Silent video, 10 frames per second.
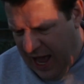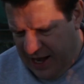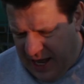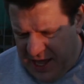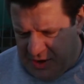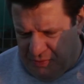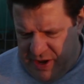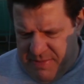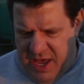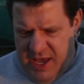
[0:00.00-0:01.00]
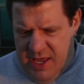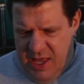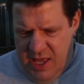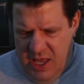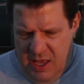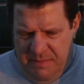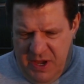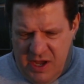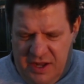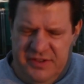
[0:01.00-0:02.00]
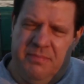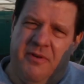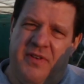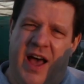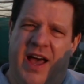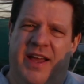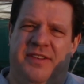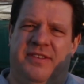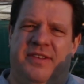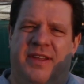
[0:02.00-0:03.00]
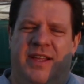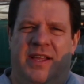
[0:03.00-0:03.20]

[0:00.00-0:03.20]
I like Reemay because it provides